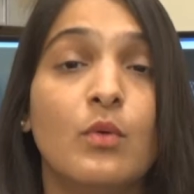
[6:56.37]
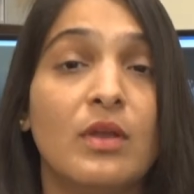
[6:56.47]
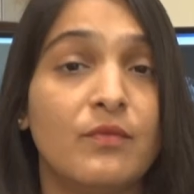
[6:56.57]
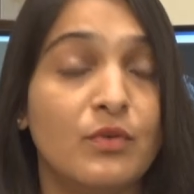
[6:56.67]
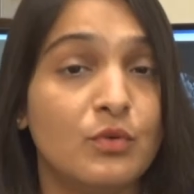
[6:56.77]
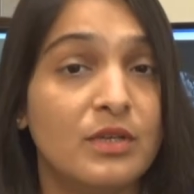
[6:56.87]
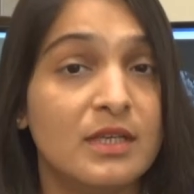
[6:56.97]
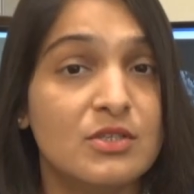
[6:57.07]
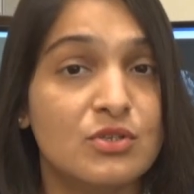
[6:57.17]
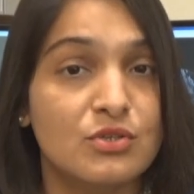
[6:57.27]
if you
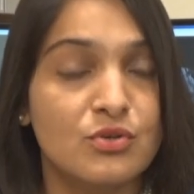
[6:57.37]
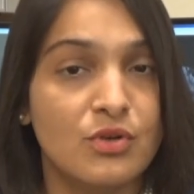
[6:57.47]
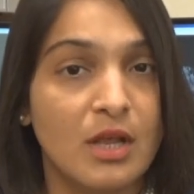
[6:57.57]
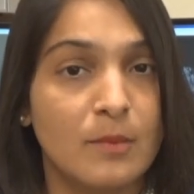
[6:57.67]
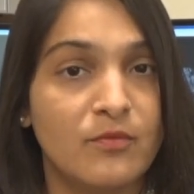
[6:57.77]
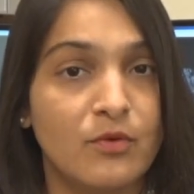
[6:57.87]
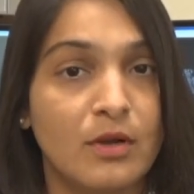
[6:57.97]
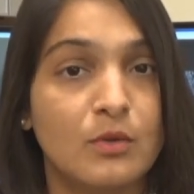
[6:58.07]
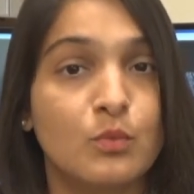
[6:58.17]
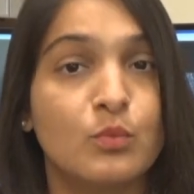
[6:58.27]
did surgery
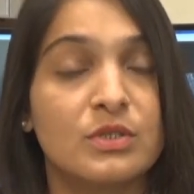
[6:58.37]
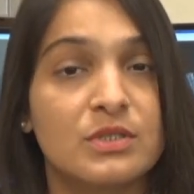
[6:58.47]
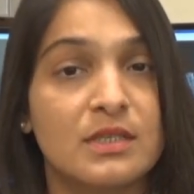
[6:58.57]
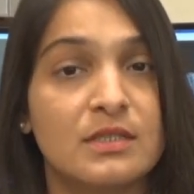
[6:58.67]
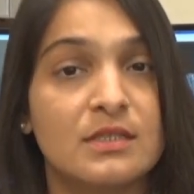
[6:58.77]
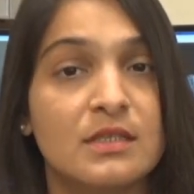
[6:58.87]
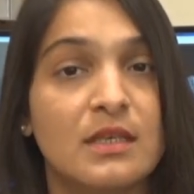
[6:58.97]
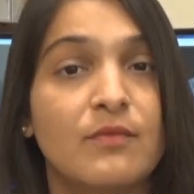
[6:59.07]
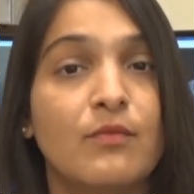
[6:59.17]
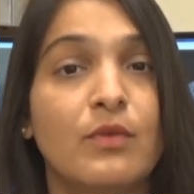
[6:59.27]
upfront, versus
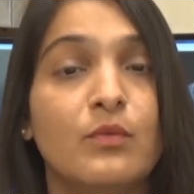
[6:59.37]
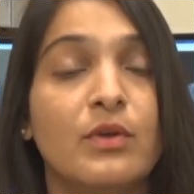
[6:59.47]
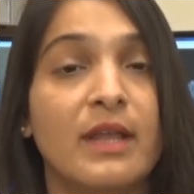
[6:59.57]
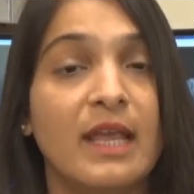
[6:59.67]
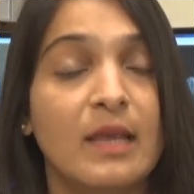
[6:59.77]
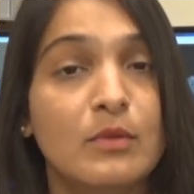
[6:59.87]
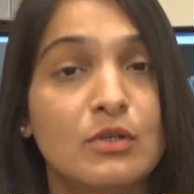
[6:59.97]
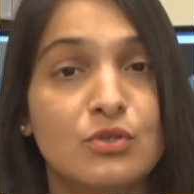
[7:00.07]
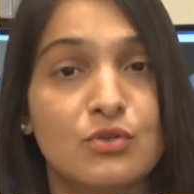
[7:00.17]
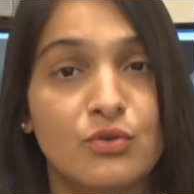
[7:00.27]
if we were able
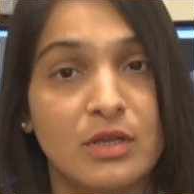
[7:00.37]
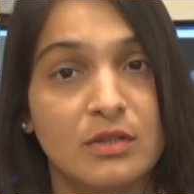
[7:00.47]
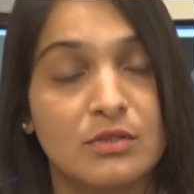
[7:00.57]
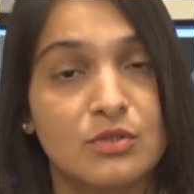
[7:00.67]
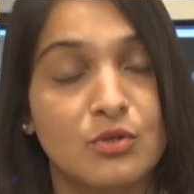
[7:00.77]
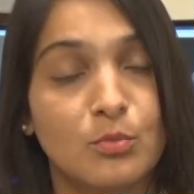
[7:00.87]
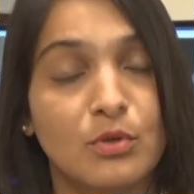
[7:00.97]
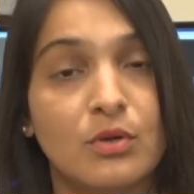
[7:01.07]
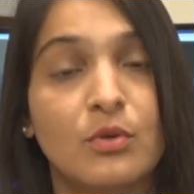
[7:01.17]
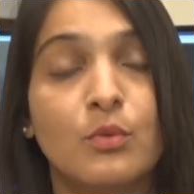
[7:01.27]
to shrink the
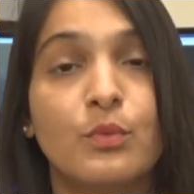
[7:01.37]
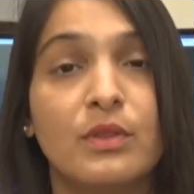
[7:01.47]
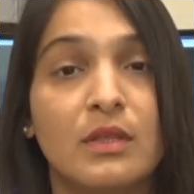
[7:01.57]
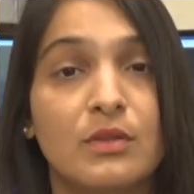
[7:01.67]
tumor with